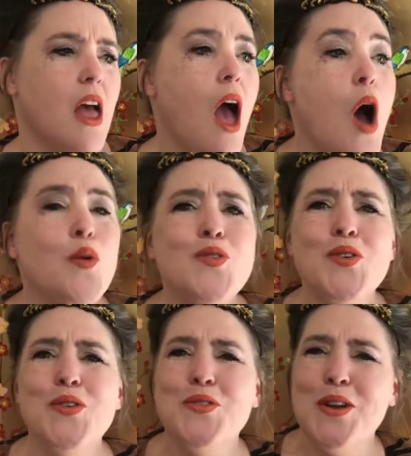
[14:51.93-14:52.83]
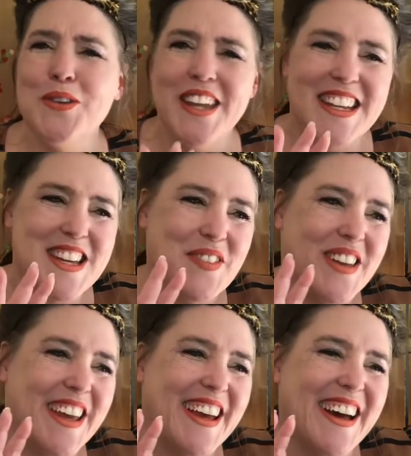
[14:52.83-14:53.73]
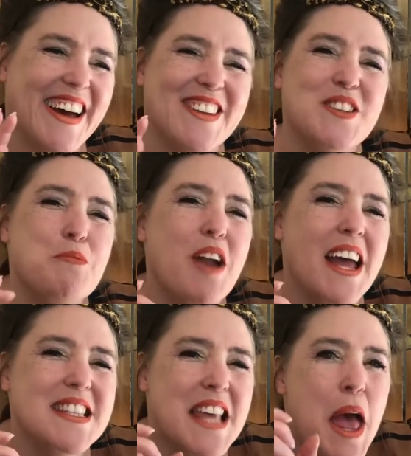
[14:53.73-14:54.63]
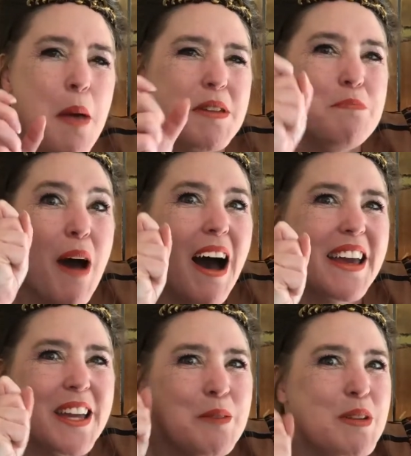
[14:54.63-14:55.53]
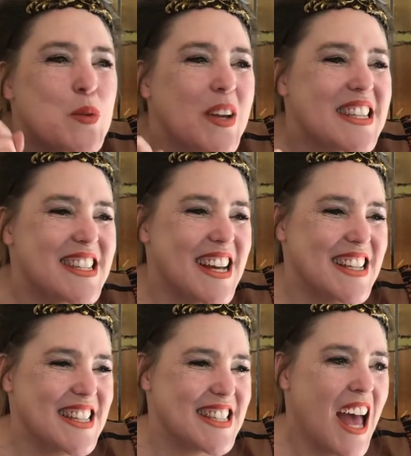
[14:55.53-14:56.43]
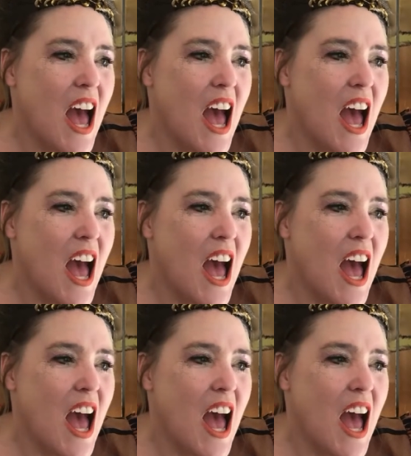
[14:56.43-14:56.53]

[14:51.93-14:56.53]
"Oh, no, dear Duffy, not a price, but a bargain betwixt us.